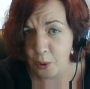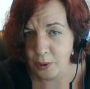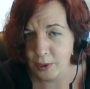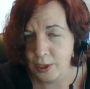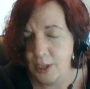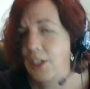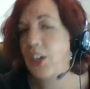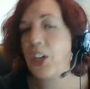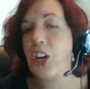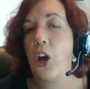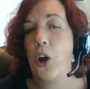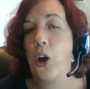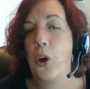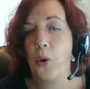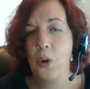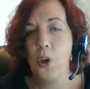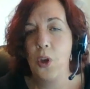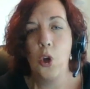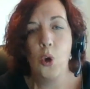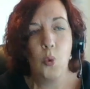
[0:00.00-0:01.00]
You know,
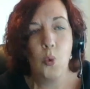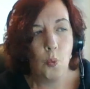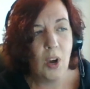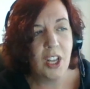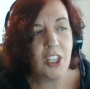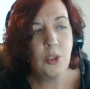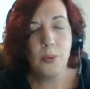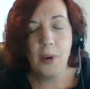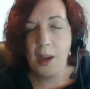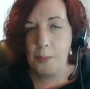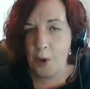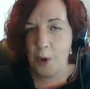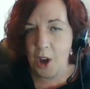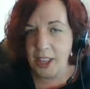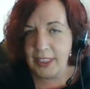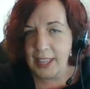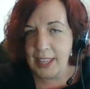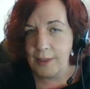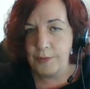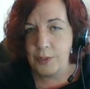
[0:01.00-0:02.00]
what do I want
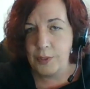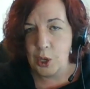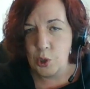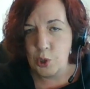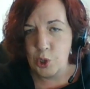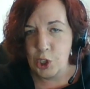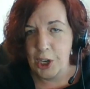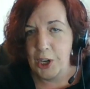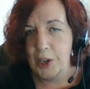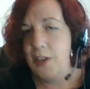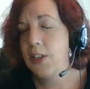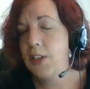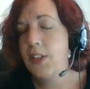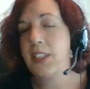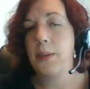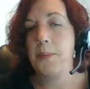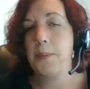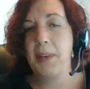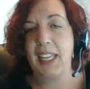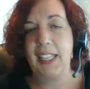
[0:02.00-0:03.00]
that future to
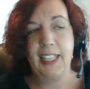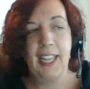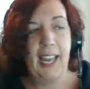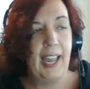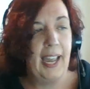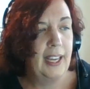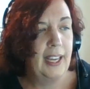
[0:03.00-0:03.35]
be like?